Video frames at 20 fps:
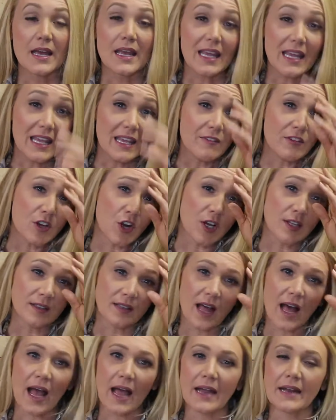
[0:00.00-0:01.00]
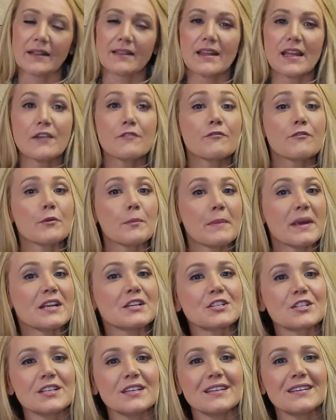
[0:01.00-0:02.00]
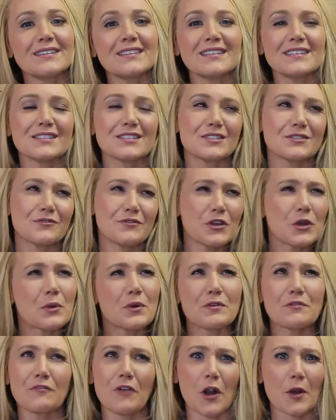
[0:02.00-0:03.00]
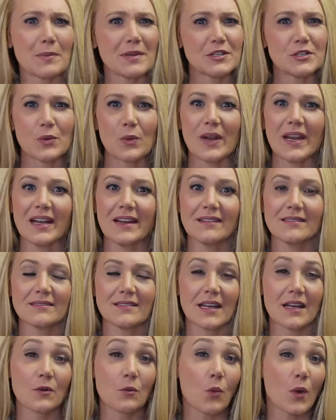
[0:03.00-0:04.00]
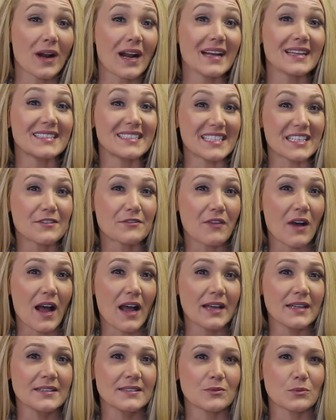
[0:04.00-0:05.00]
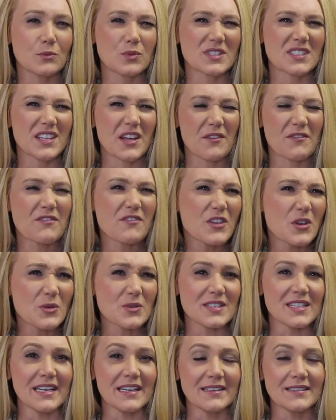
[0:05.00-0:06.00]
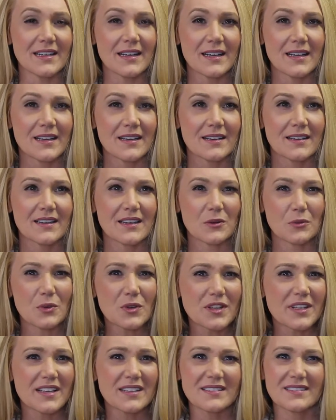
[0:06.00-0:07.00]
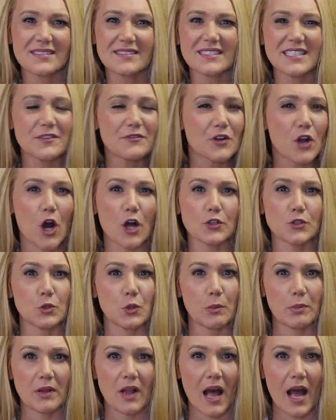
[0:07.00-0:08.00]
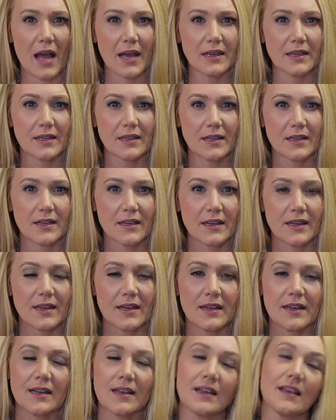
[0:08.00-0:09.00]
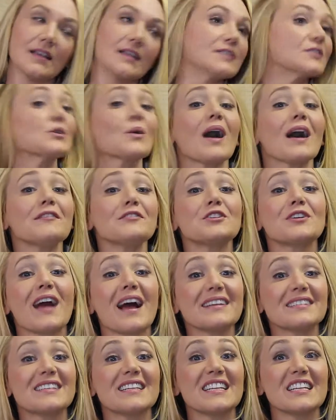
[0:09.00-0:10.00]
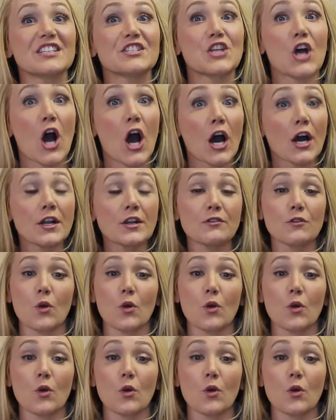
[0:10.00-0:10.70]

Even online, the information is few and far between, and what I did find was confusing and really difficult to apply. So after asking a ton of